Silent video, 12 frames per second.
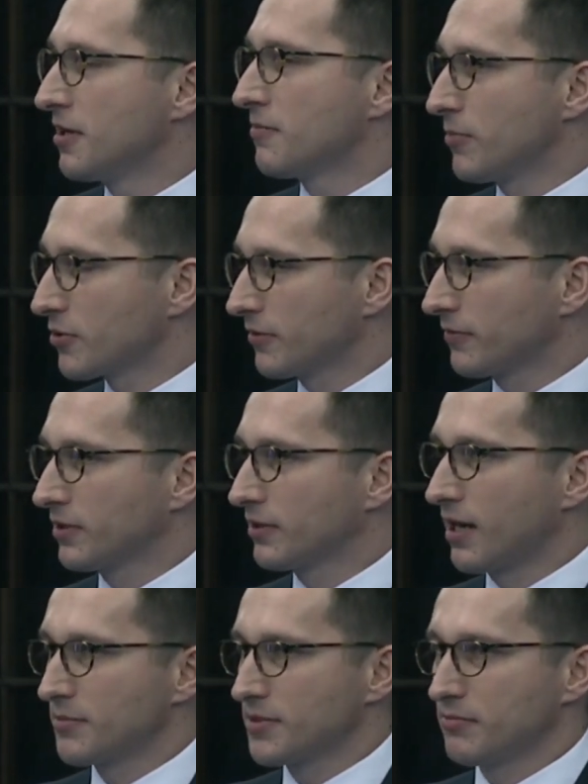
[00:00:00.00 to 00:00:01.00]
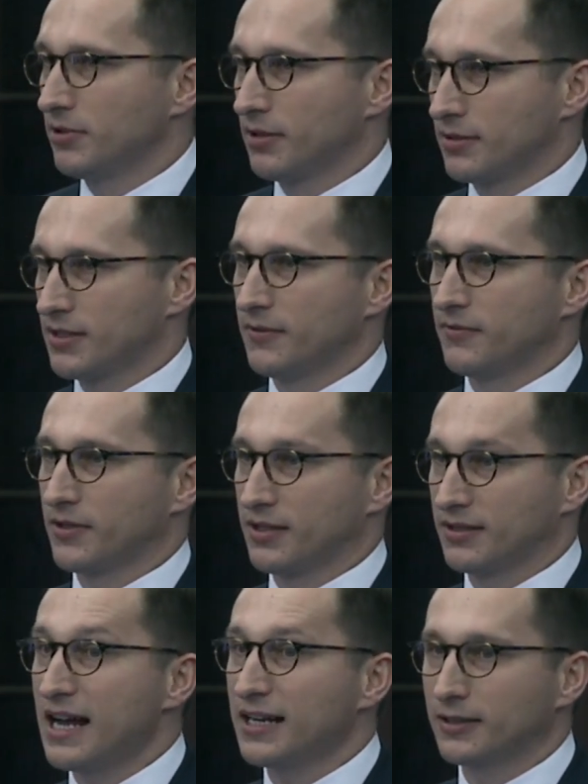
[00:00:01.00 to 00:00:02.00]
most of the times will receive a
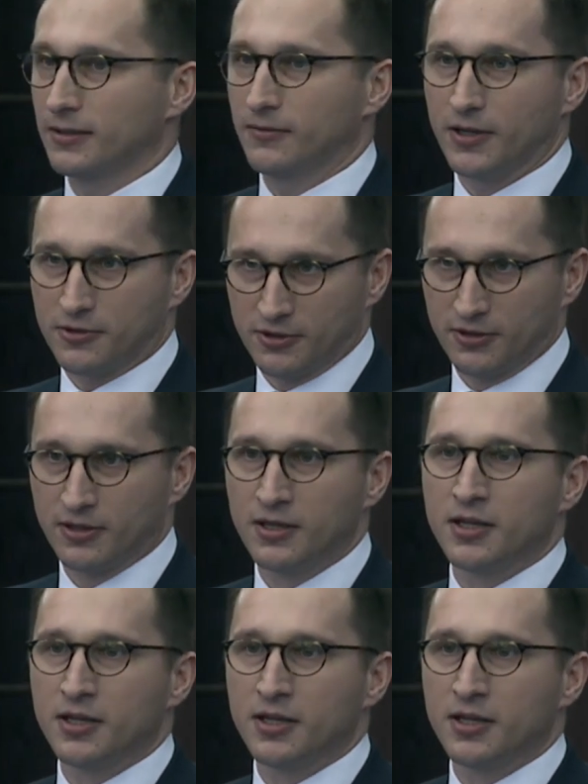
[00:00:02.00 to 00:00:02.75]
redacted version